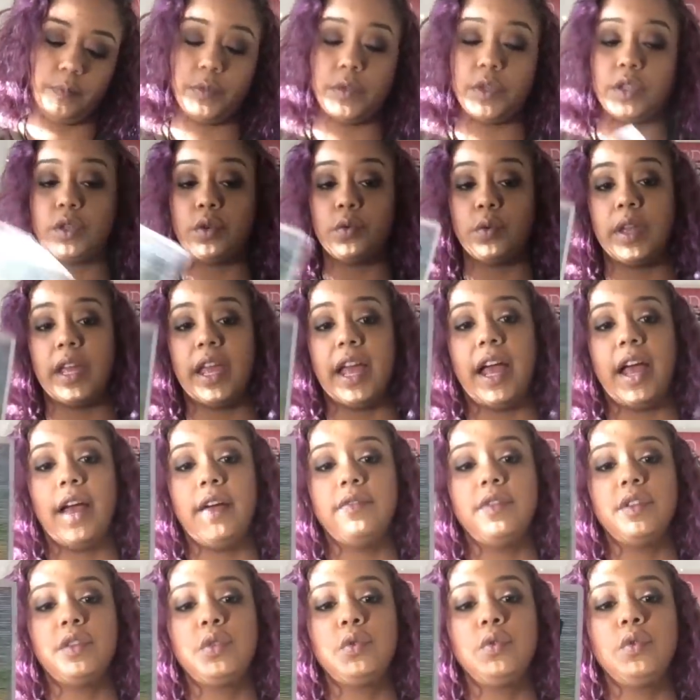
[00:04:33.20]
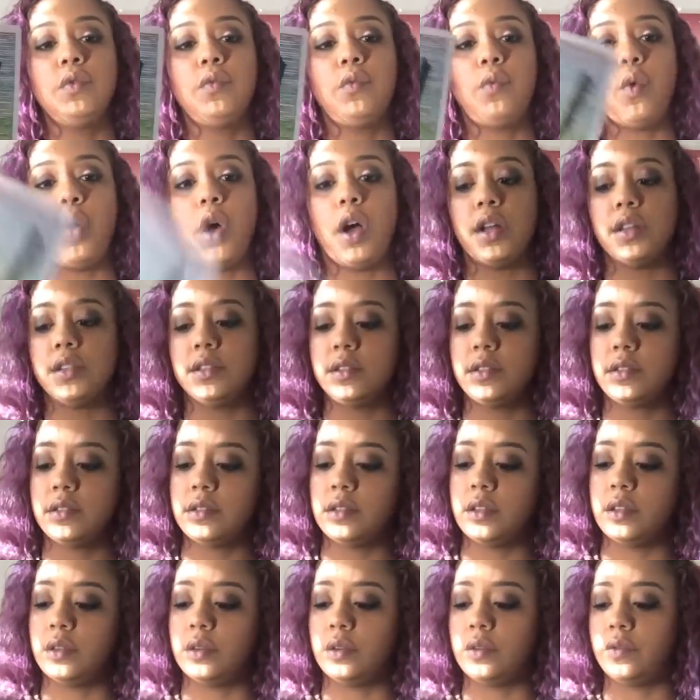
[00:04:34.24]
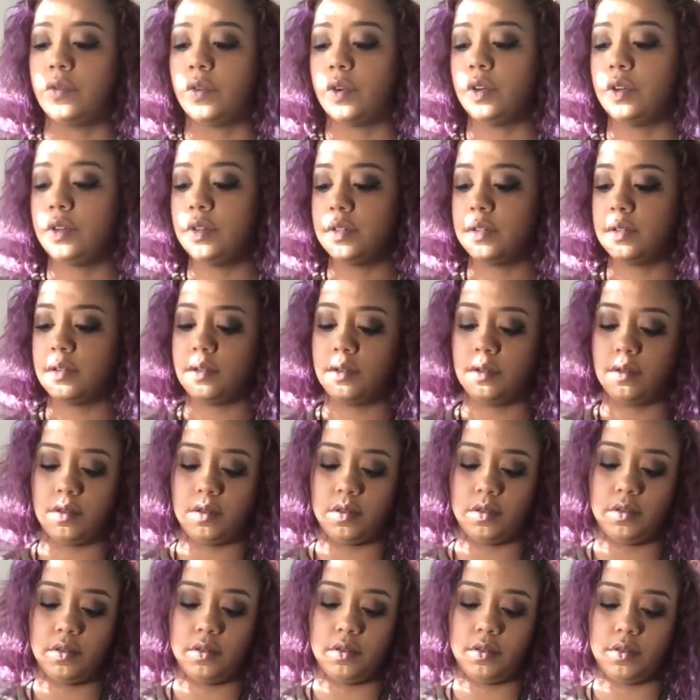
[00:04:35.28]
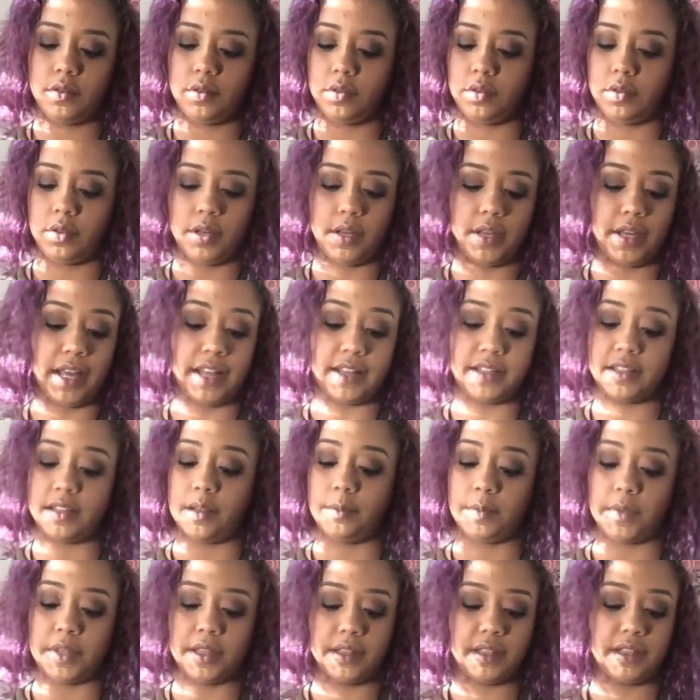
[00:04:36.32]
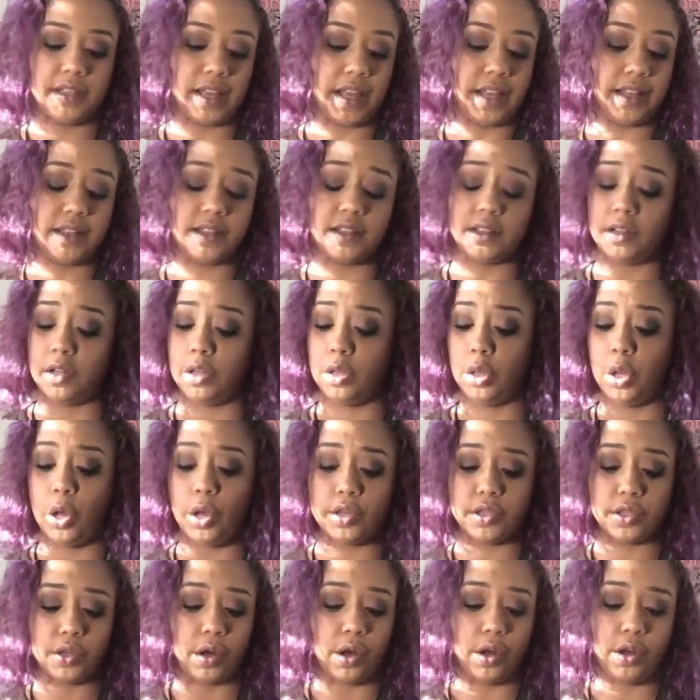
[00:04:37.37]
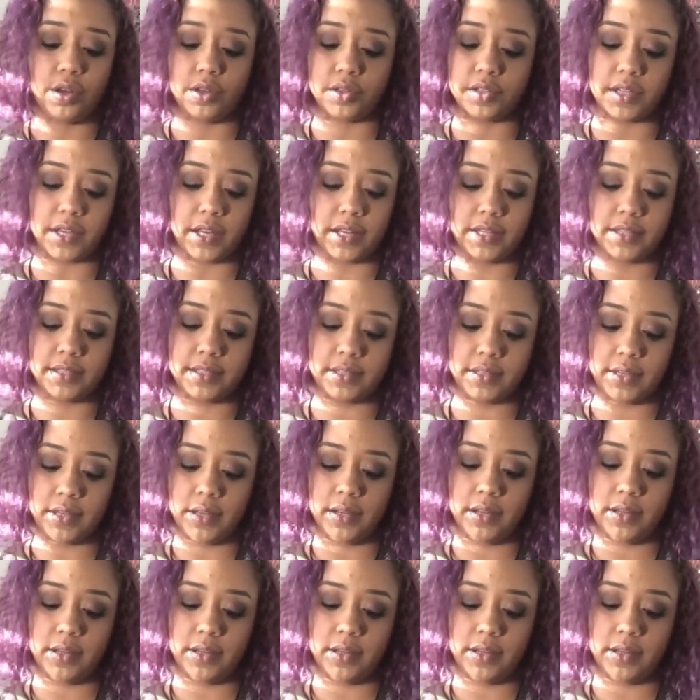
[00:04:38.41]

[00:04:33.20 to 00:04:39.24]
So we have the Two of Wands in the reverse. Again, something that's a lost cause, guys.